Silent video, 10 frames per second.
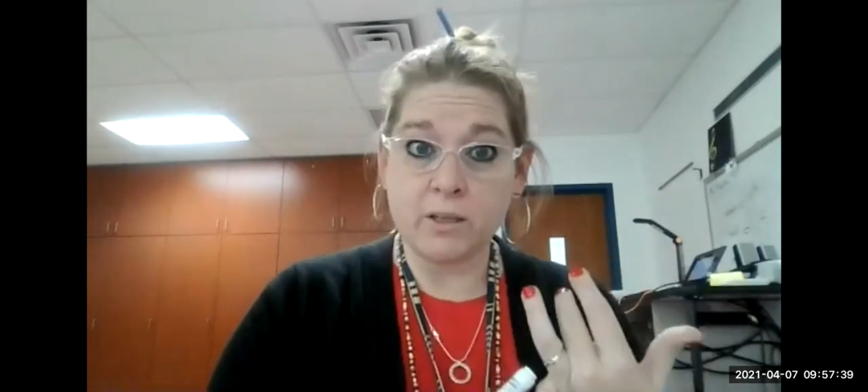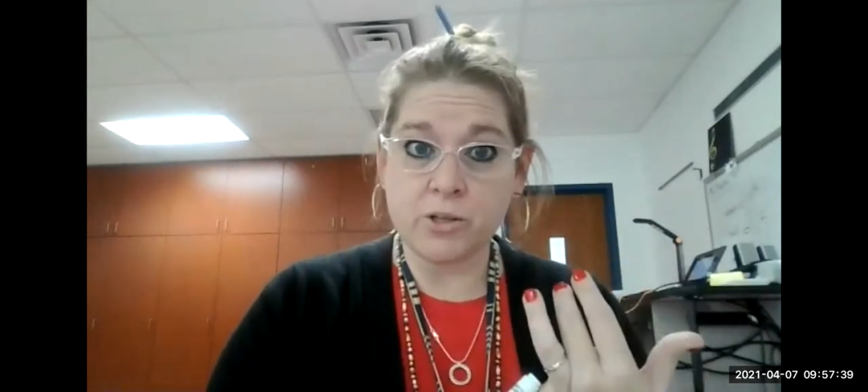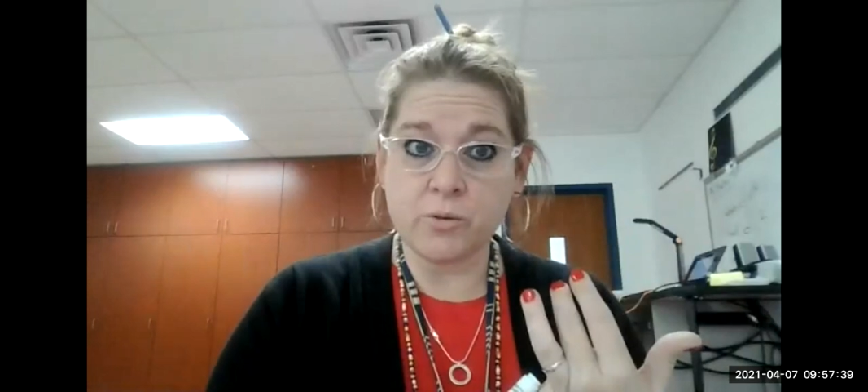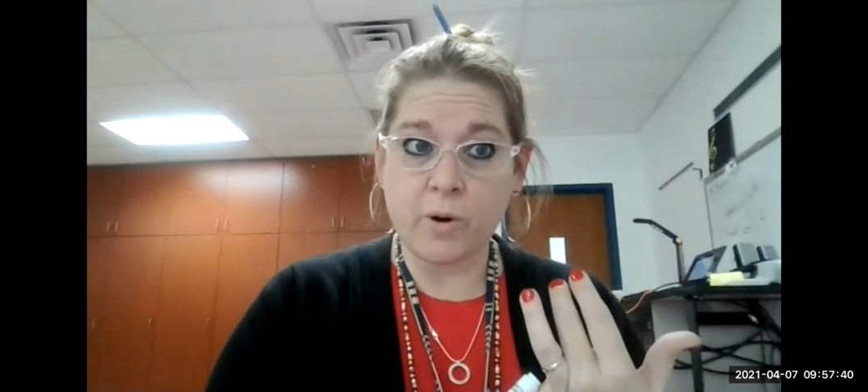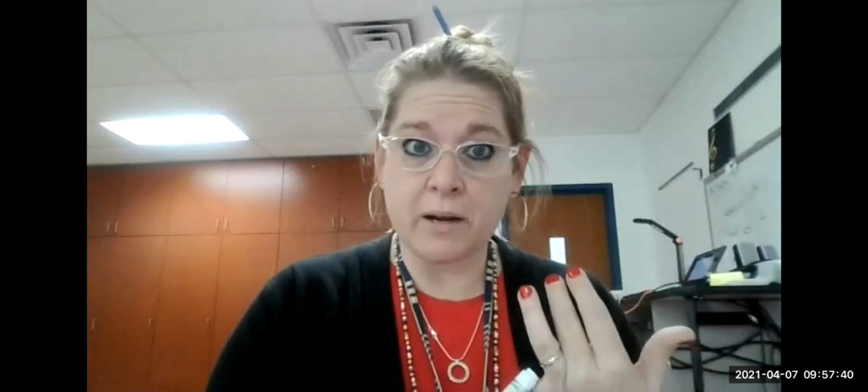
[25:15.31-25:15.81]

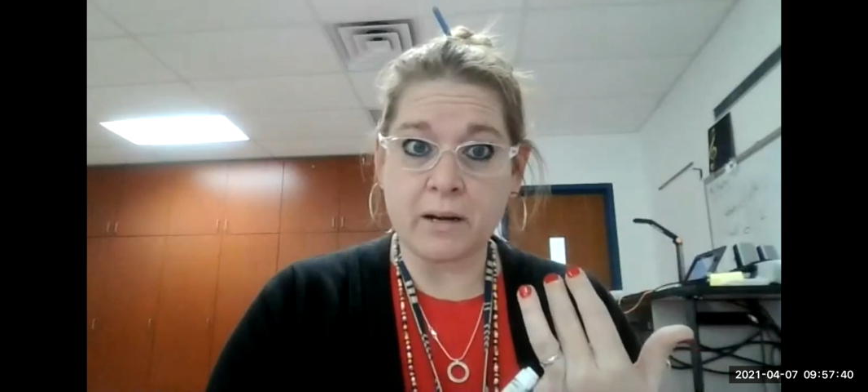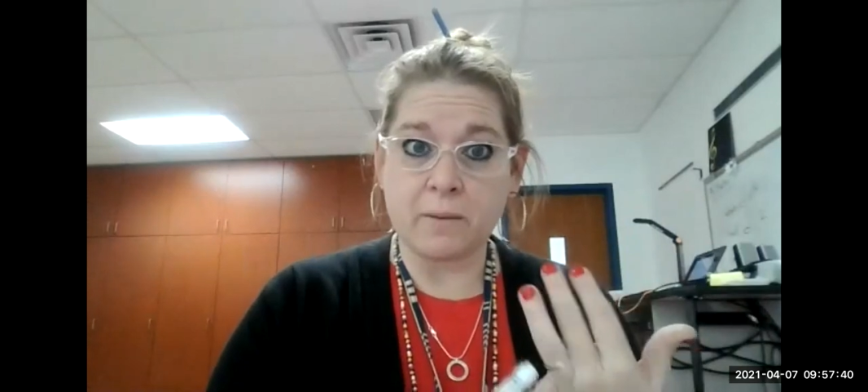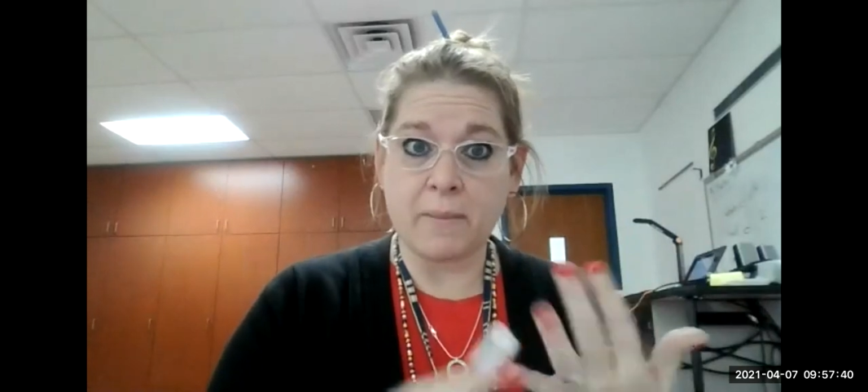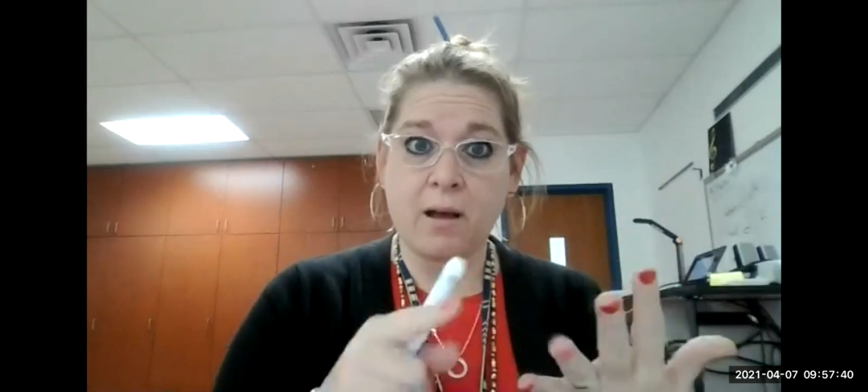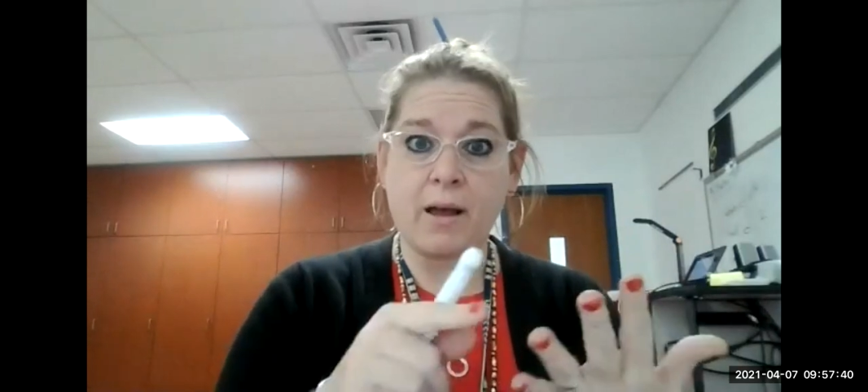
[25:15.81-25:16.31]
that you're writing
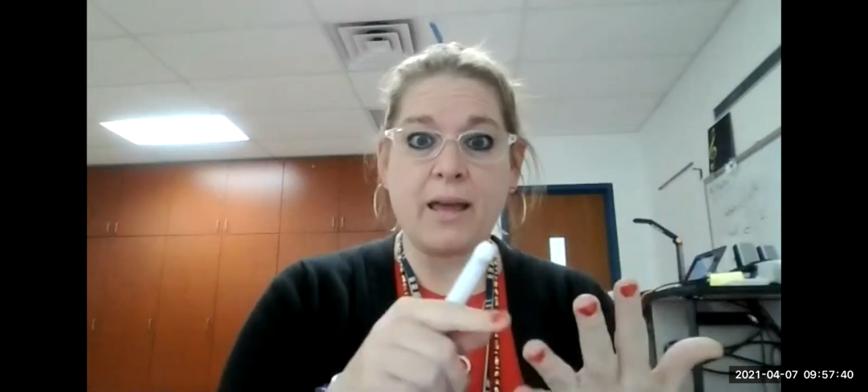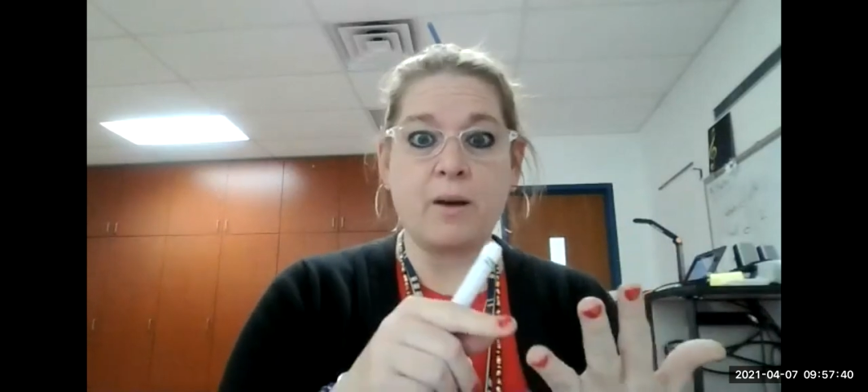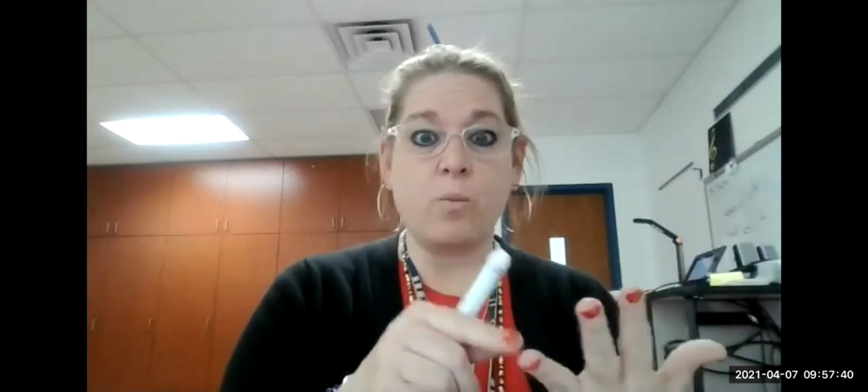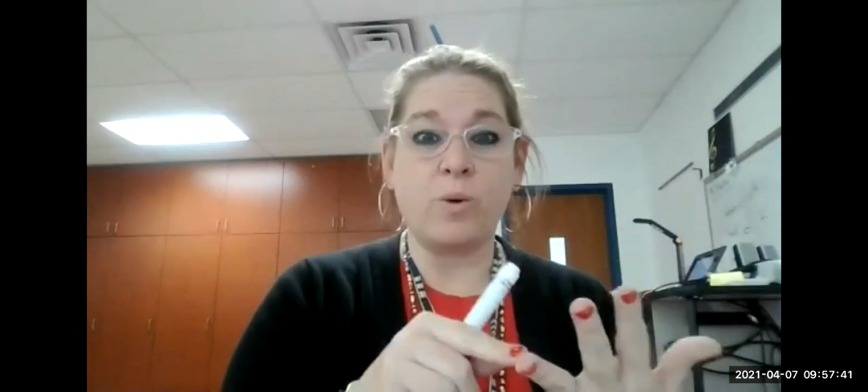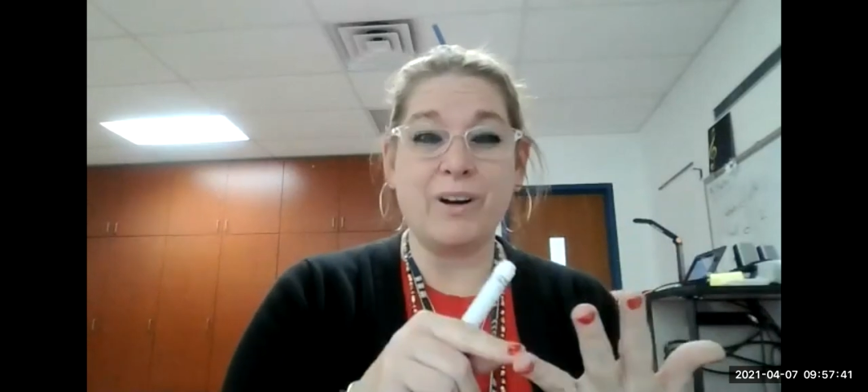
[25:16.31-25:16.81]
about
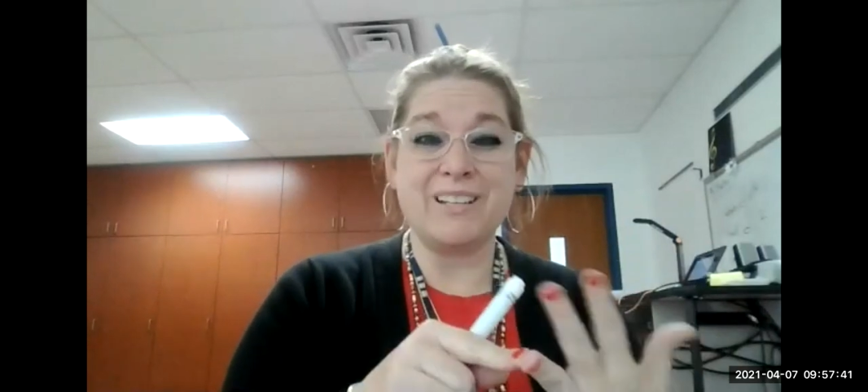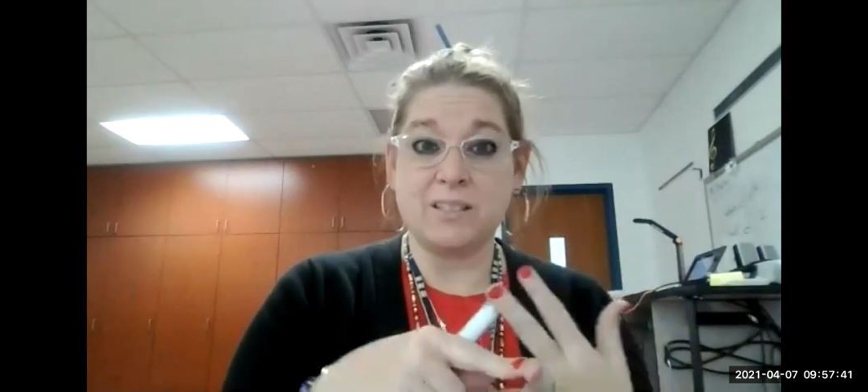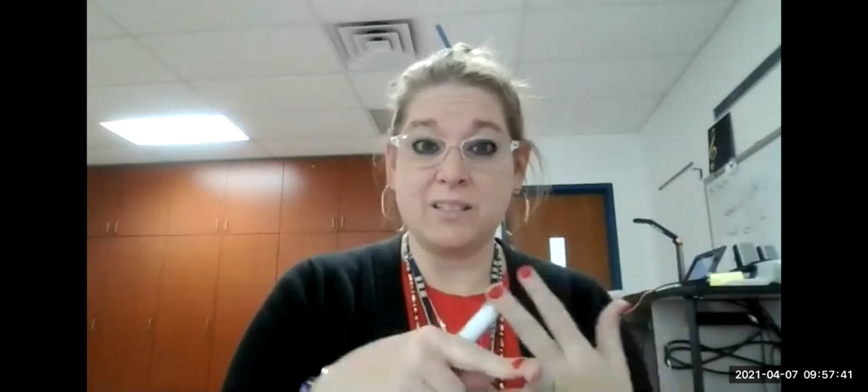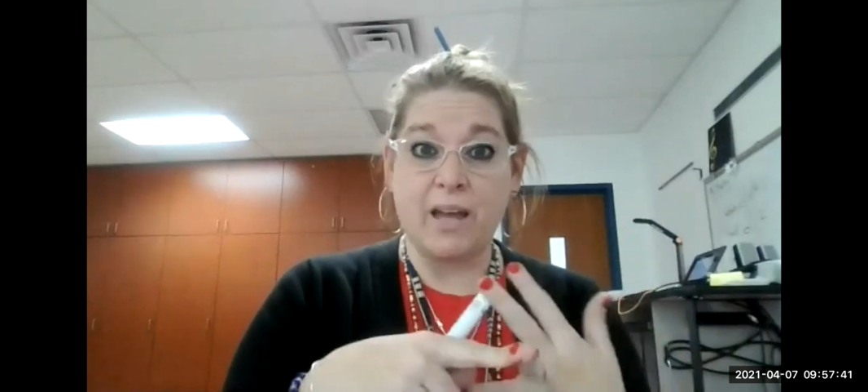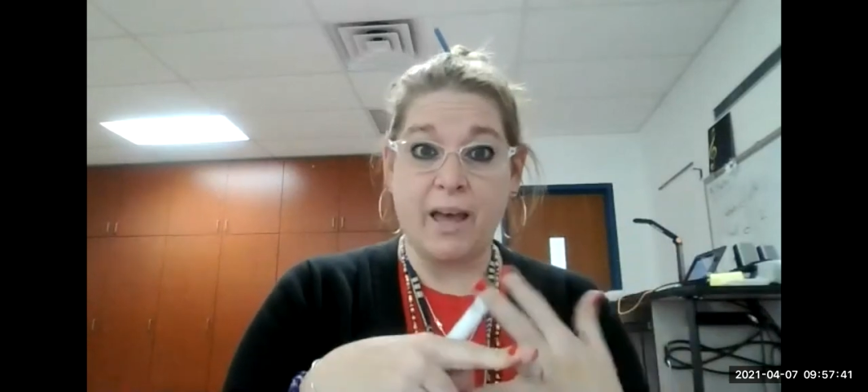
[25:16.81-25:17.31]
and what
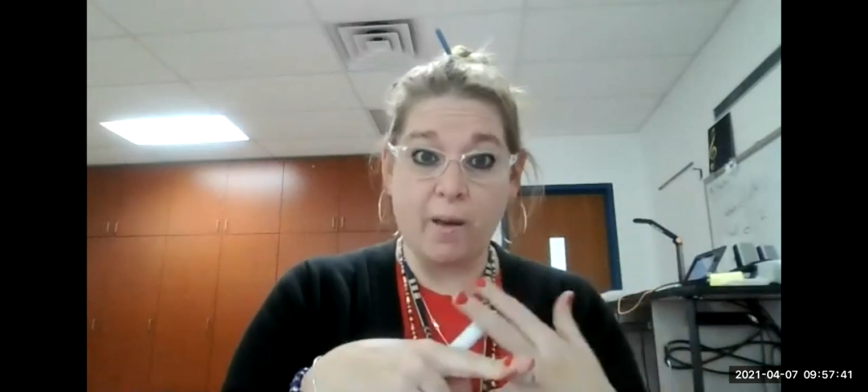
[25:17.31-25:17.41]
it's